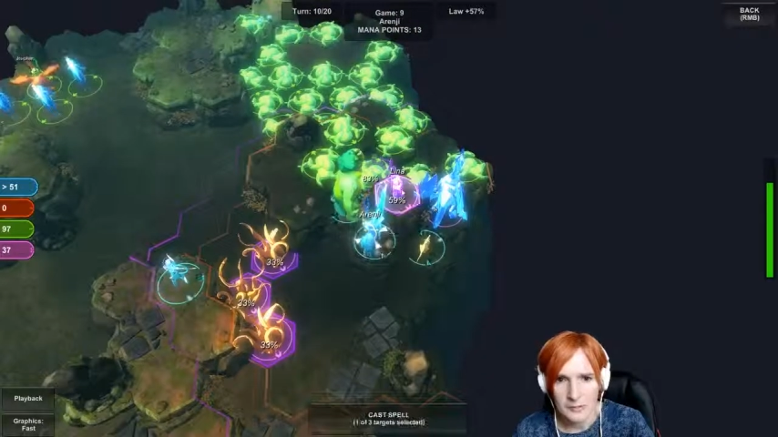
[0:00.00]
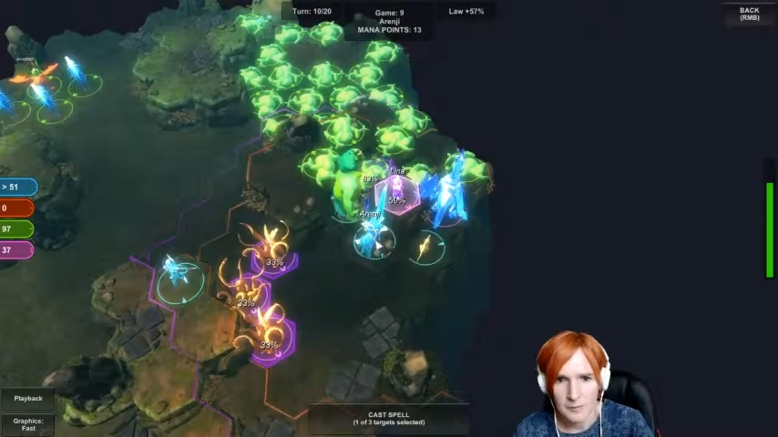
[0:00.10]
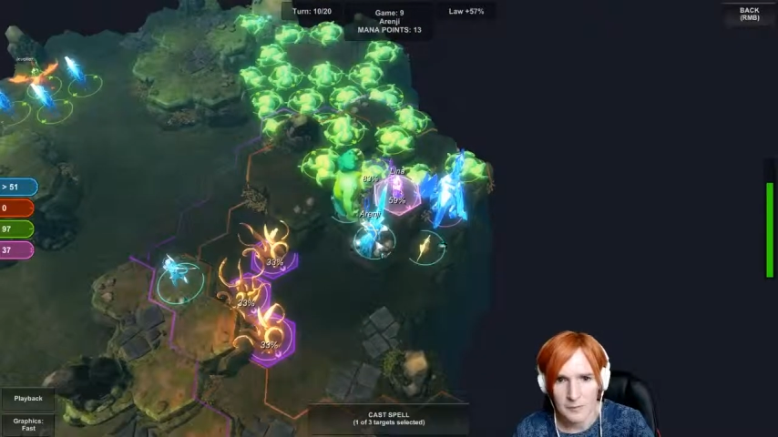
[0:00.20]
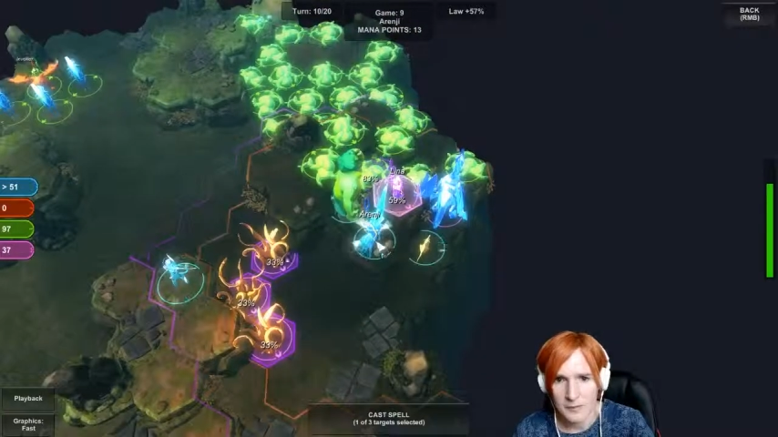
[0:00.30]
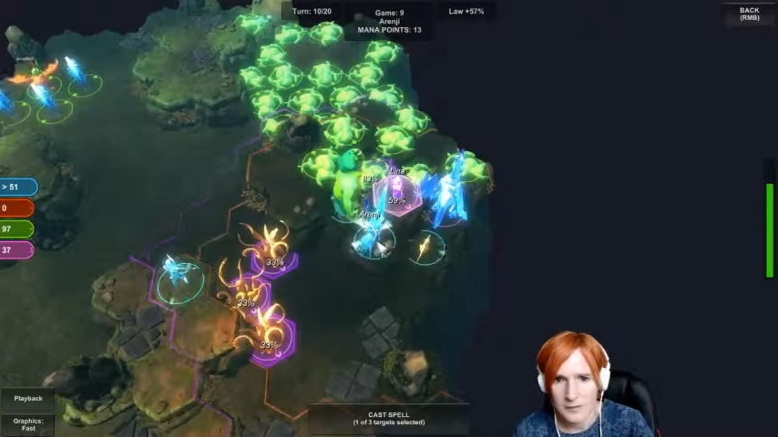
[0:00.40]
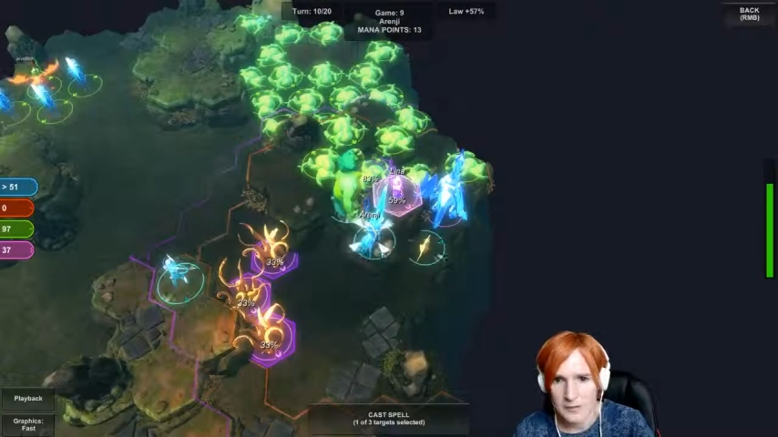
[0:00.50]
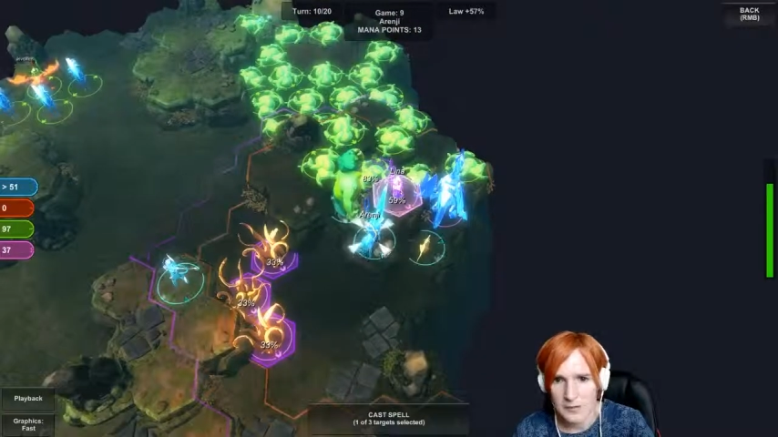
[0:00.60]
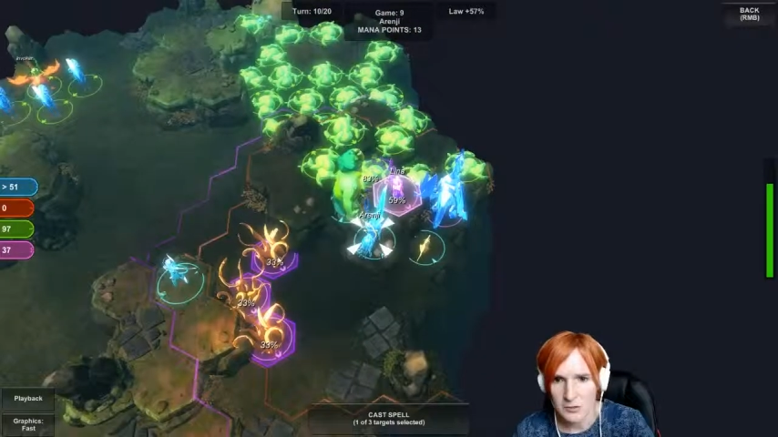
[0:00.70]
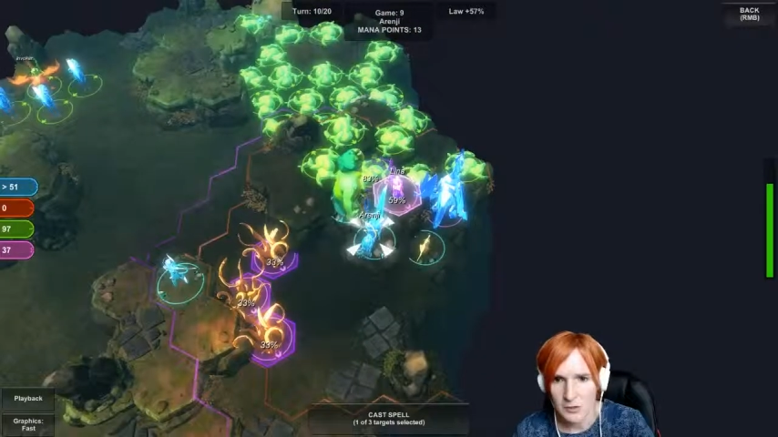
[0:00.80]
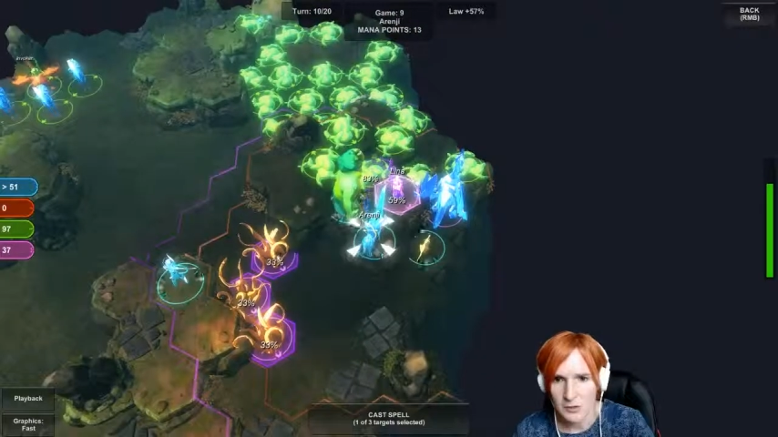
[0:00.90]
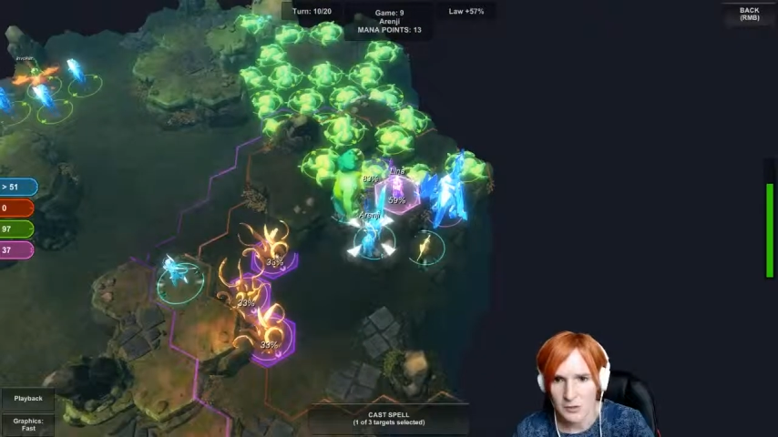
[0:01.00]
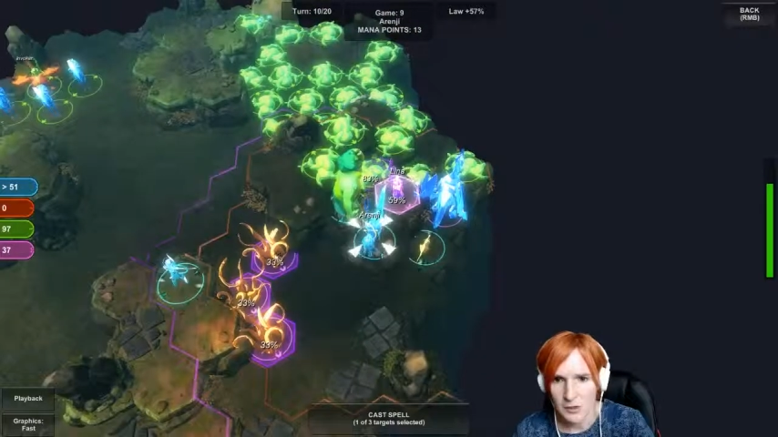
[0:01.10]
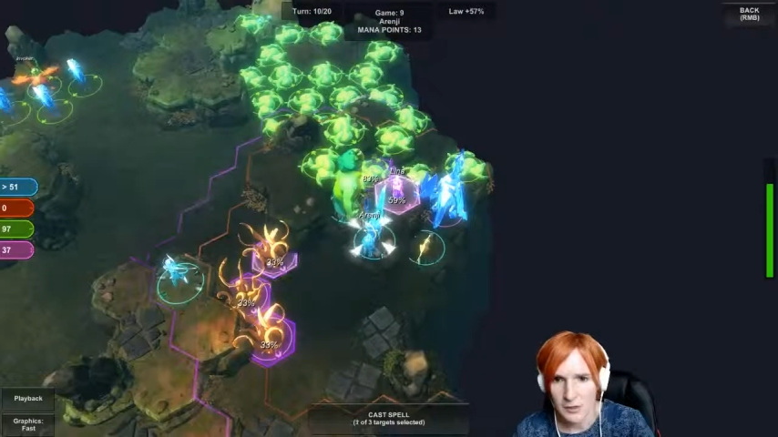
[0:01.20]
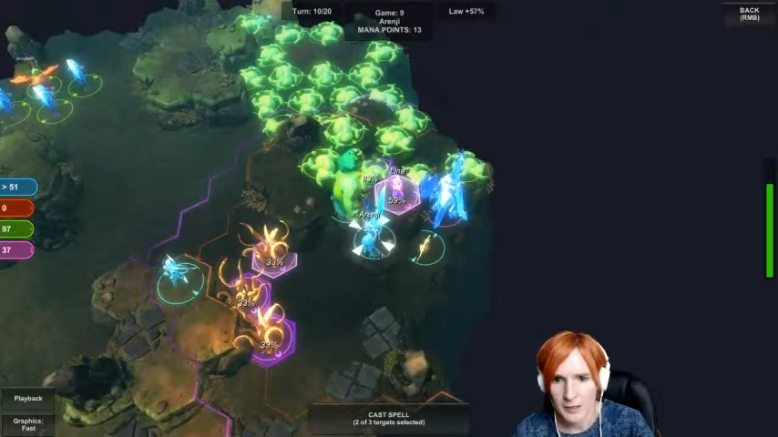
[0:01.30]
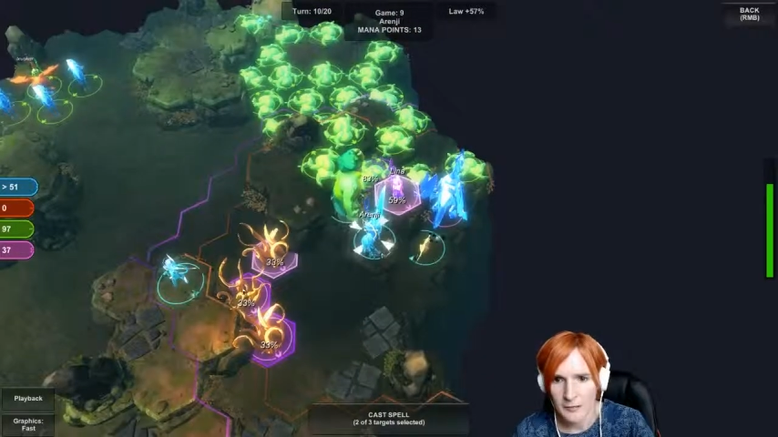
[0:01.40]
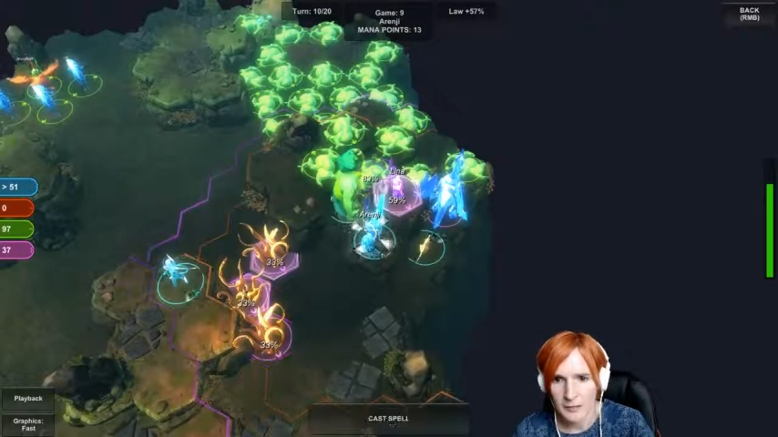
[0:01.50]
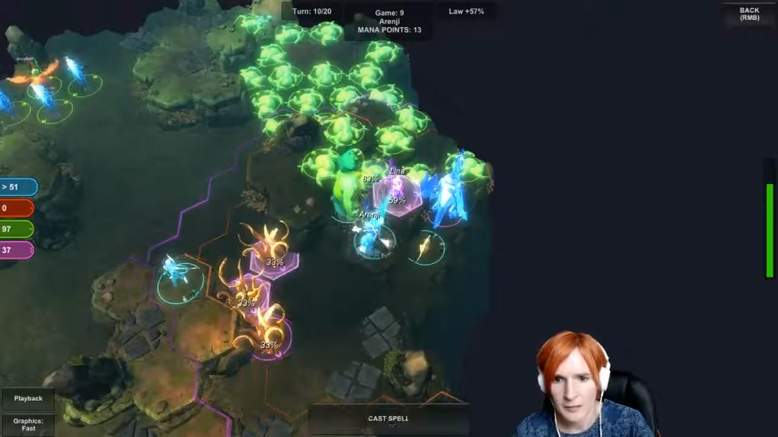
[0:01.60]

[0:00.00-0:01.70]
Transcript: but that's a good enough target.